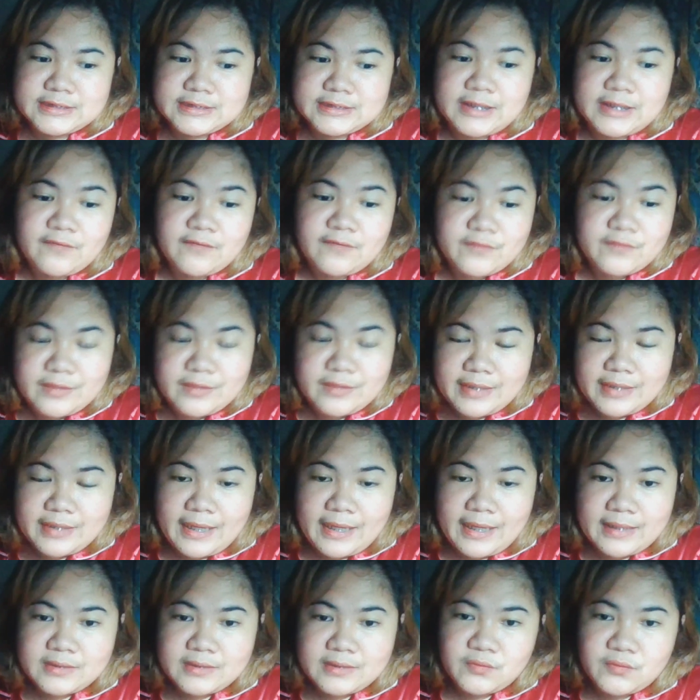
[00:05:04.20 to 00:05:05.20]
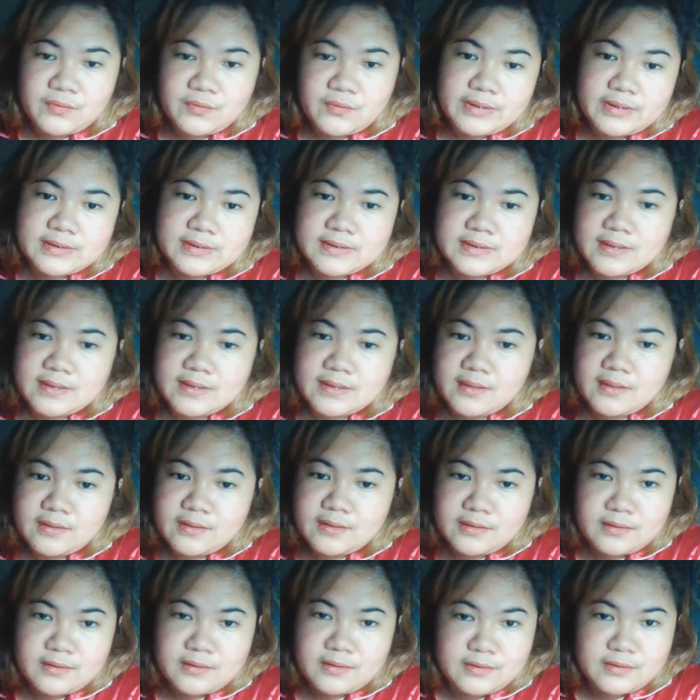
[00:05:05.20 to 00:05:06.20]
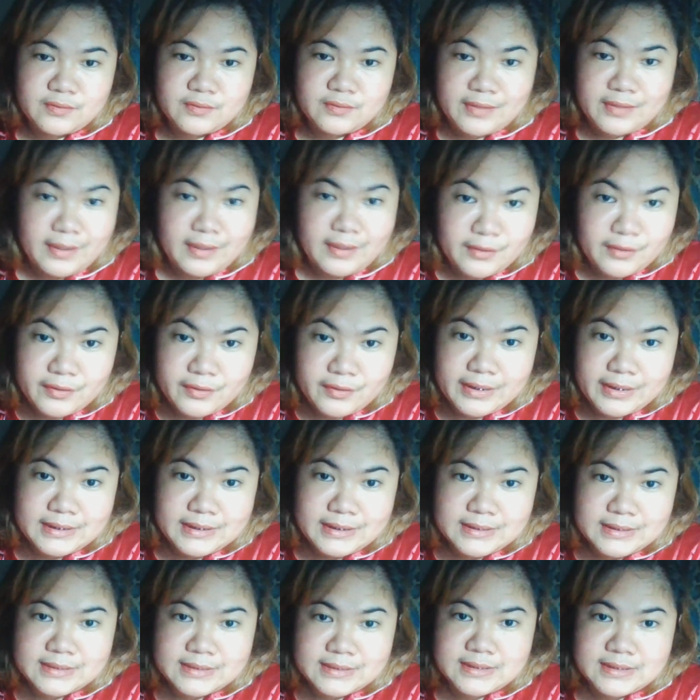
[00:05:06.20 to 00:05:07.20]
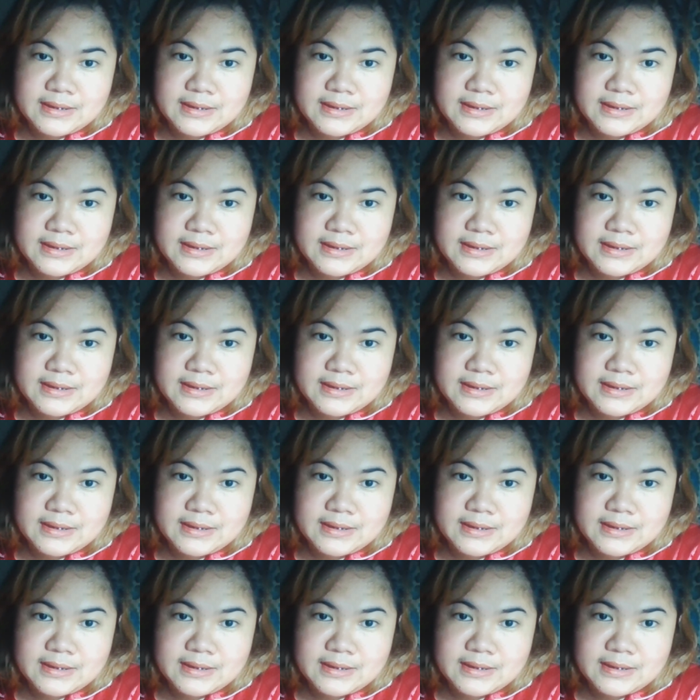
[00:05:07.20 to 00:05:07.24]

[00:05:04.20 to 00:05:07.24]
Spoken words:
after that, once you get your ATT,